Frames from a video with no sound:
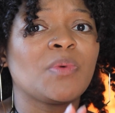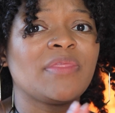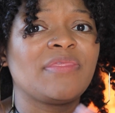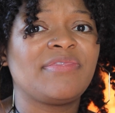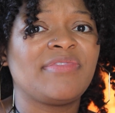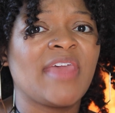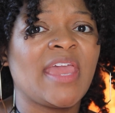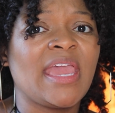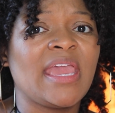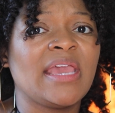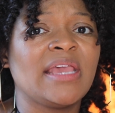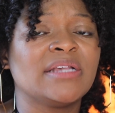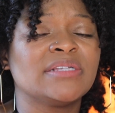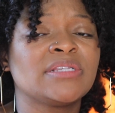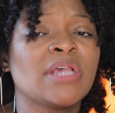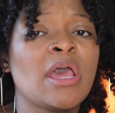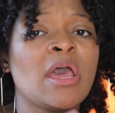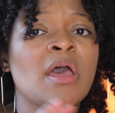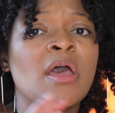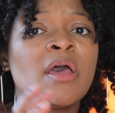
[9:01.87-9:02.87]
with things,
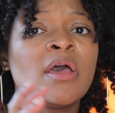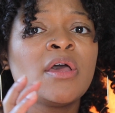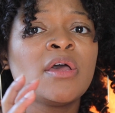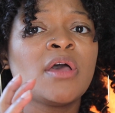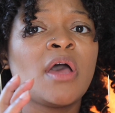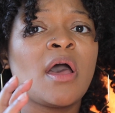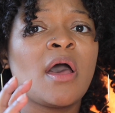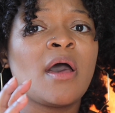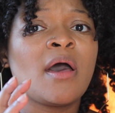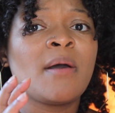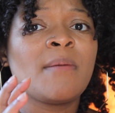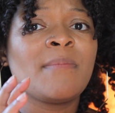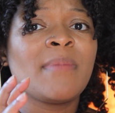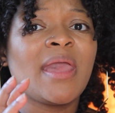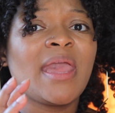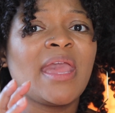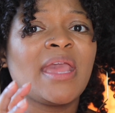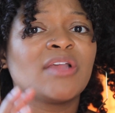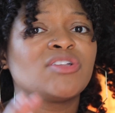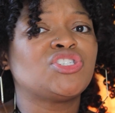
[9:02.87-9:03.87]

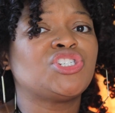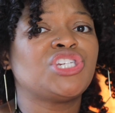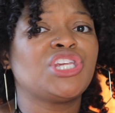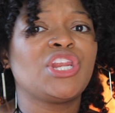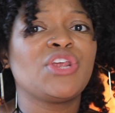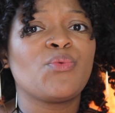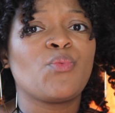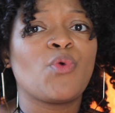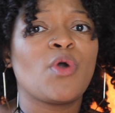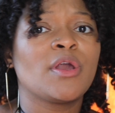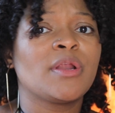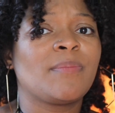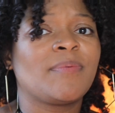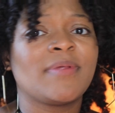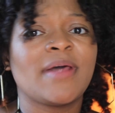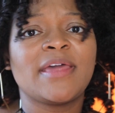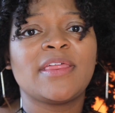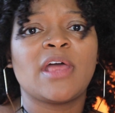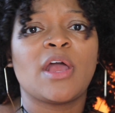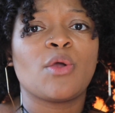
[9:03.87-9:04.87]
and she didn't want to
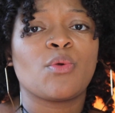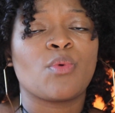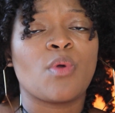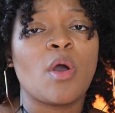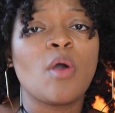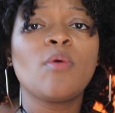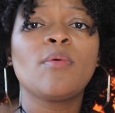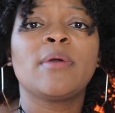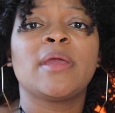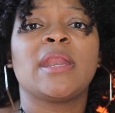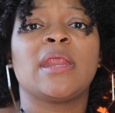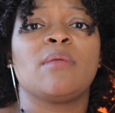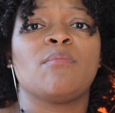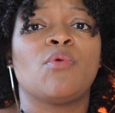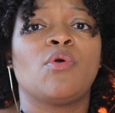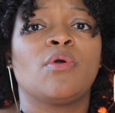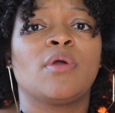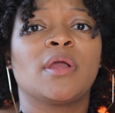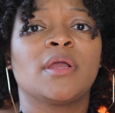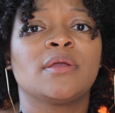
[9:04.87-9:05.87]
play that role
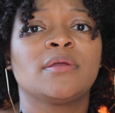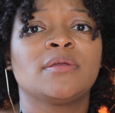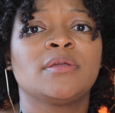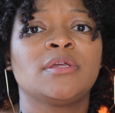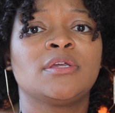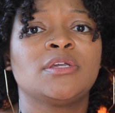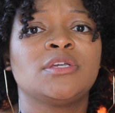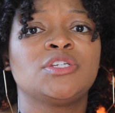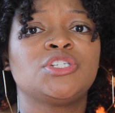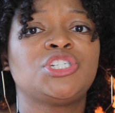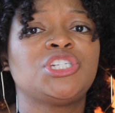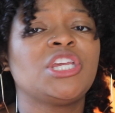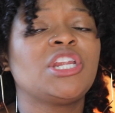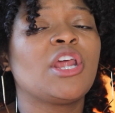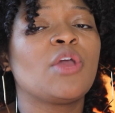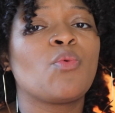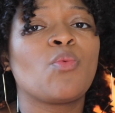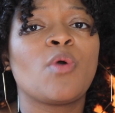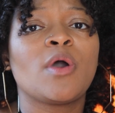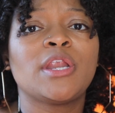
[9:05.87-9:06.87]
anymore. She
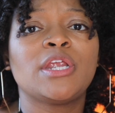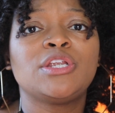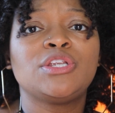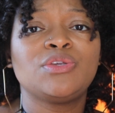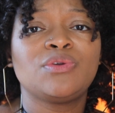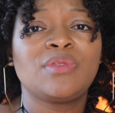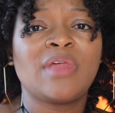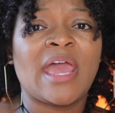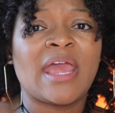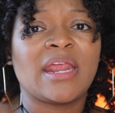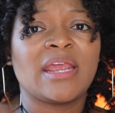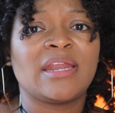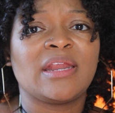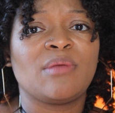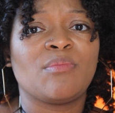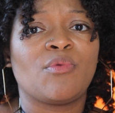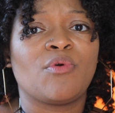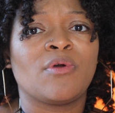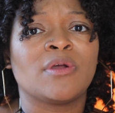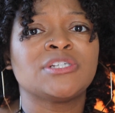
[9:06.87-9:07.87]
didn't want to do that
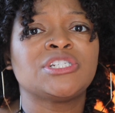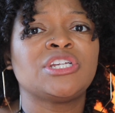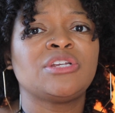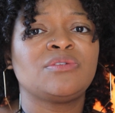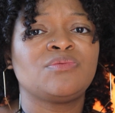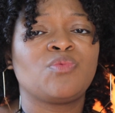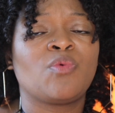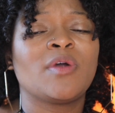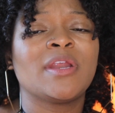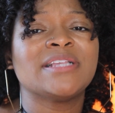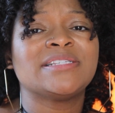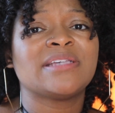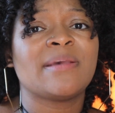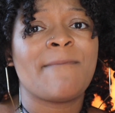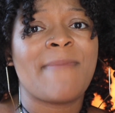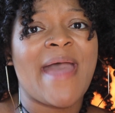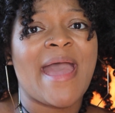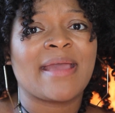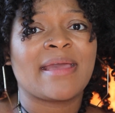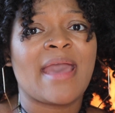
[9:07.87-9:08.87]
anymore. She wanted to
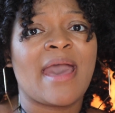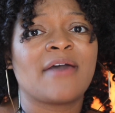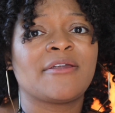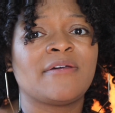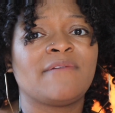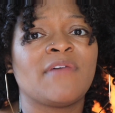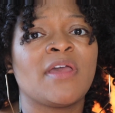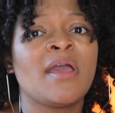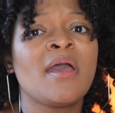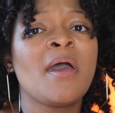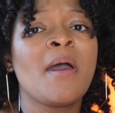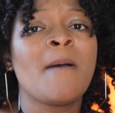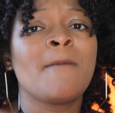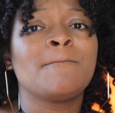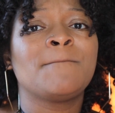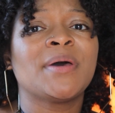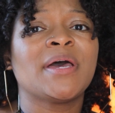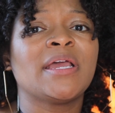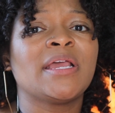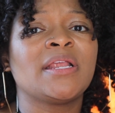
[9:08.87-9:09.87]
back out of it.
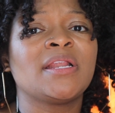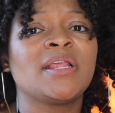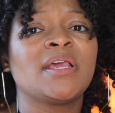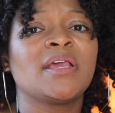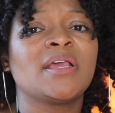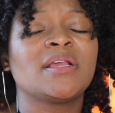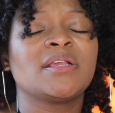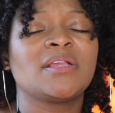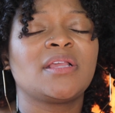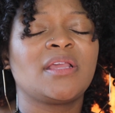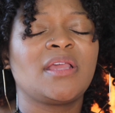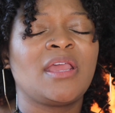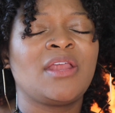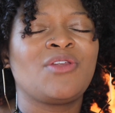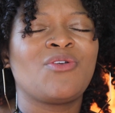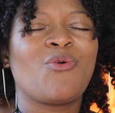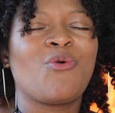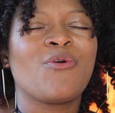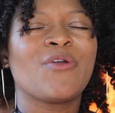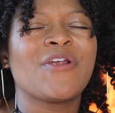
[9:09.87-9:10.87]
But
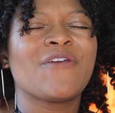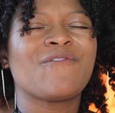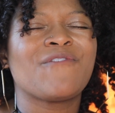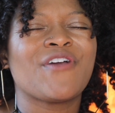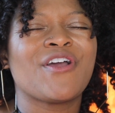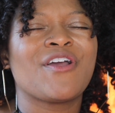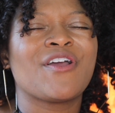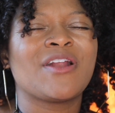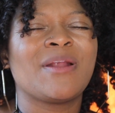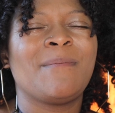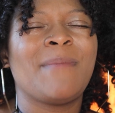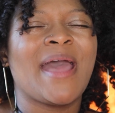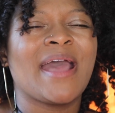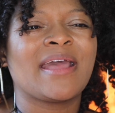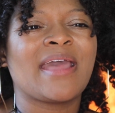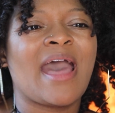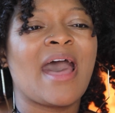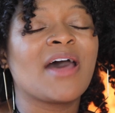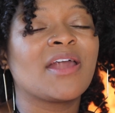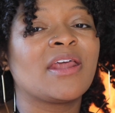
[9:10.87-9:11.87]
in order for her to
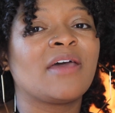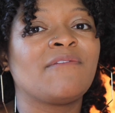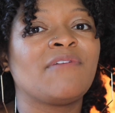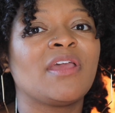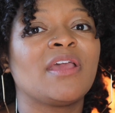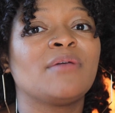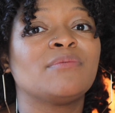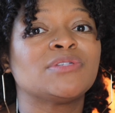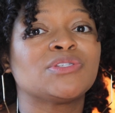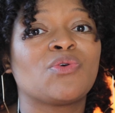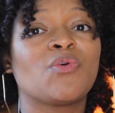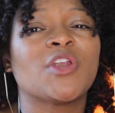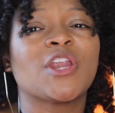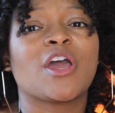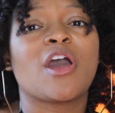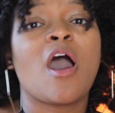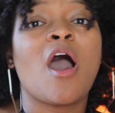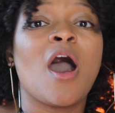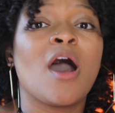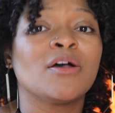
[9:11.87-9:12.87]
back out of it, it was going
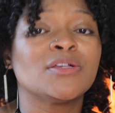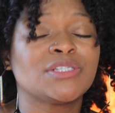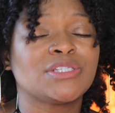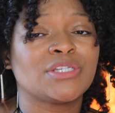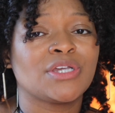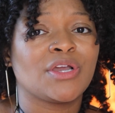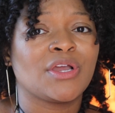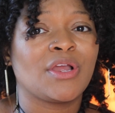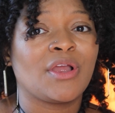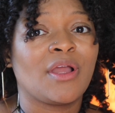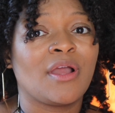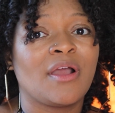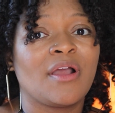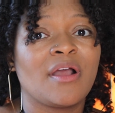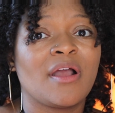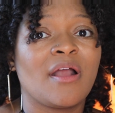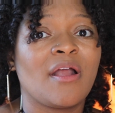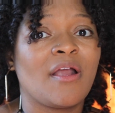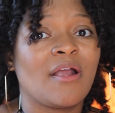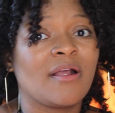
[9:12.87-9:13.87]
to cost
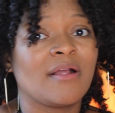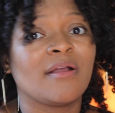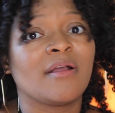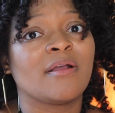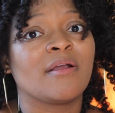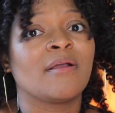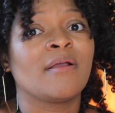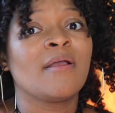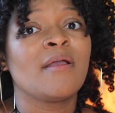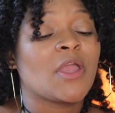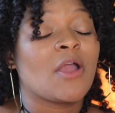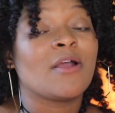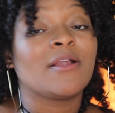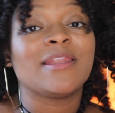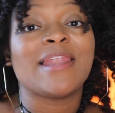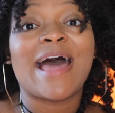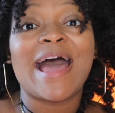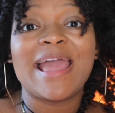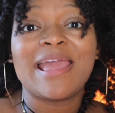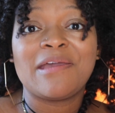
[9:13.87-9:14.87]
her
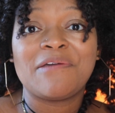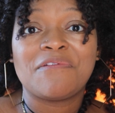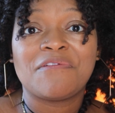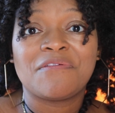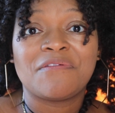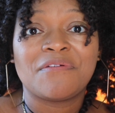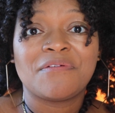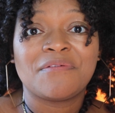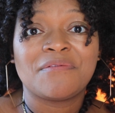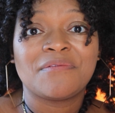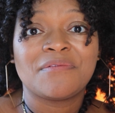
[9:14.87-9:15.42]
life.